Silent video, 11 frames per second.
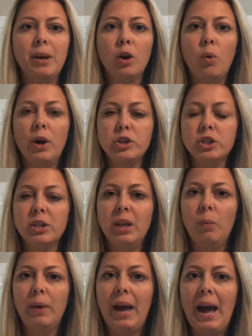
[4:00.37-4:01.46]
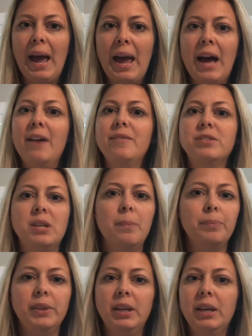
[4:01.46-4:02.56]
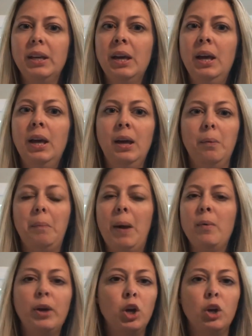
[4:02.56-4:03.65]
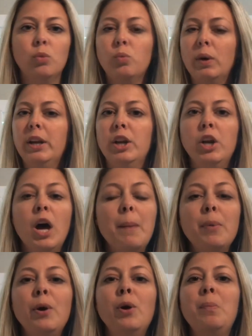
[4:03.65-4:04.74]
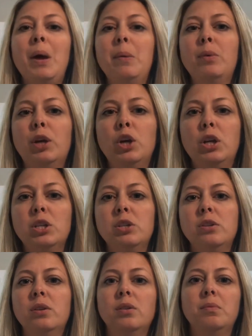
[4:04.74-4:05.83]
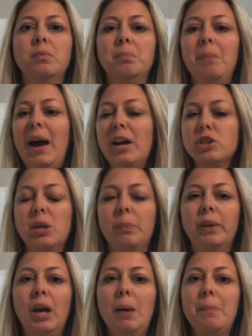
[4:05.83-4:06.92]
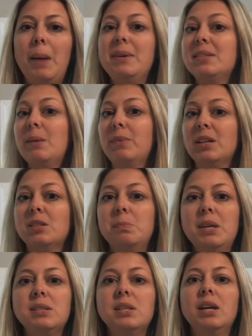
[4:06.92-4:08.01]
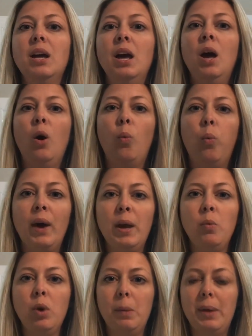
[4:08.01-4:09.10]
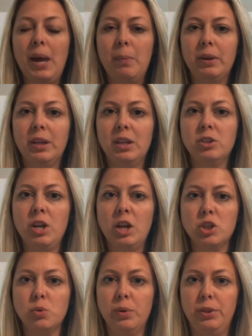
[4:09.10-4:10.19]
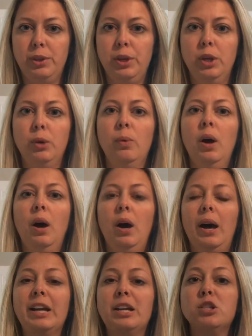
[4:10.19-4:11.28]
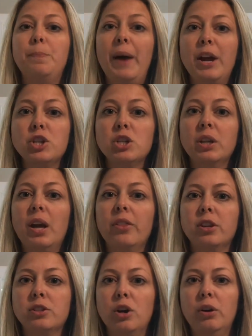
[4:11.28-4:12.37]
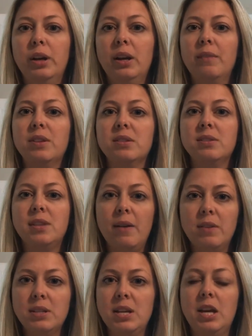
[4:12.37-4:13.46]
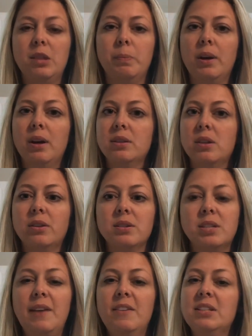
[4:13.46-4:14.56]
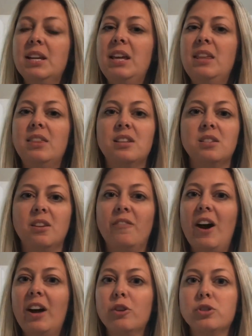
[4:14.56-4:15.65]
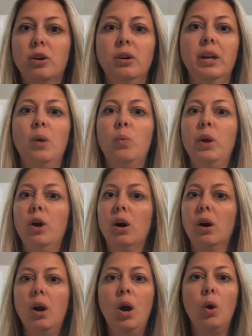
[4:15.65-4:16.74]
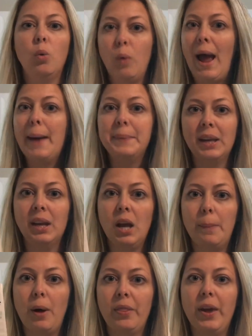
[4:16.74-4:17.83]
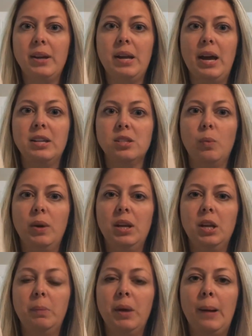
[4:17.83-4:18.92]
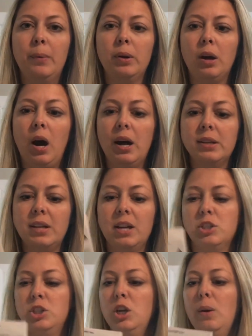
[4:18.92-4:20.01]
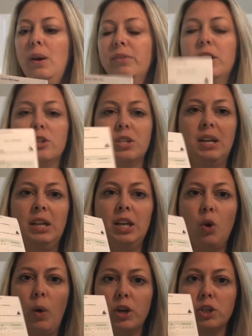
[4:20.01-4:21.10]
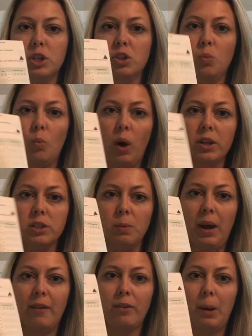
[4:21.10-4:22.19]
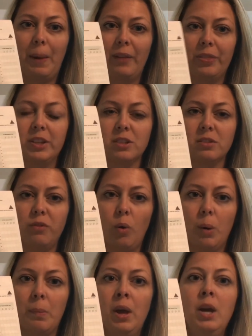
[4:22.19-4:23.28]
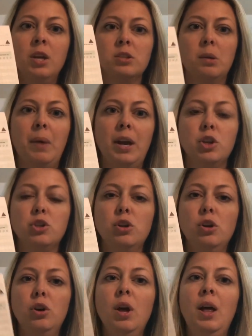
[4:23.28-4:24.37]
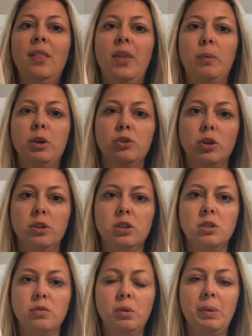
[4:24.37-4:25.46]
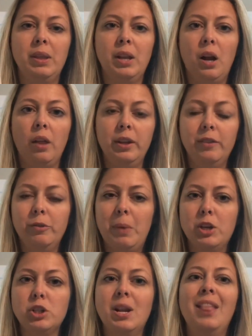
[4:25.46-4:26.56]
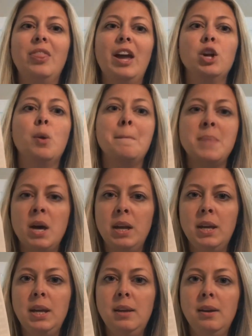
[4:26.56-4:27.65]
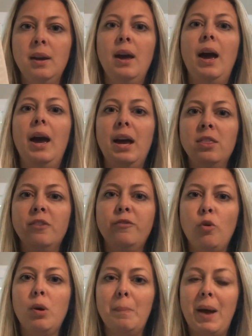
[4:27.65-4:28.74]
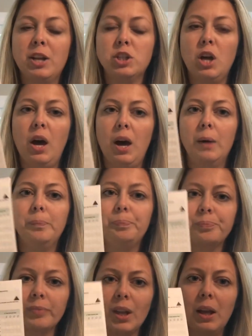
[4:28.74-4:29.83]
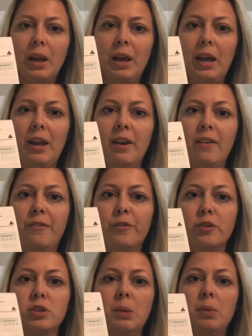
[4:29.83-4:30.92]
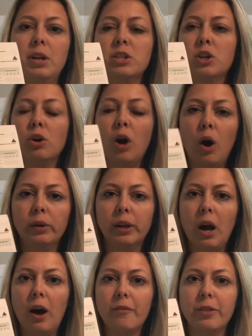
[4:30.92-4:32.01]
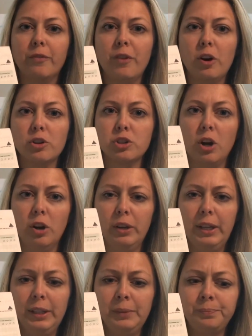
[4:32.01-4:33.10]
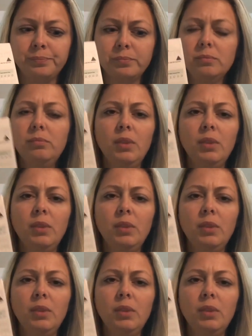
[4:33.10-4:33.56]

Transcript: might be a question that we have, something, maybe we couldn't read a number, maybe we couldn't match something up, maybe something's missing. We want to be able to get in touch with you, especially on the turn-in of the 17th, because on the 17th, that's the final turn-in. We are wrapping it up on that day, so we need to be able to contact you if there's any questions whatsoever about this form. So make sure that when you turn this form in, that all the information, that your money and the form match up. If for some reason you're holding off the first turn-in,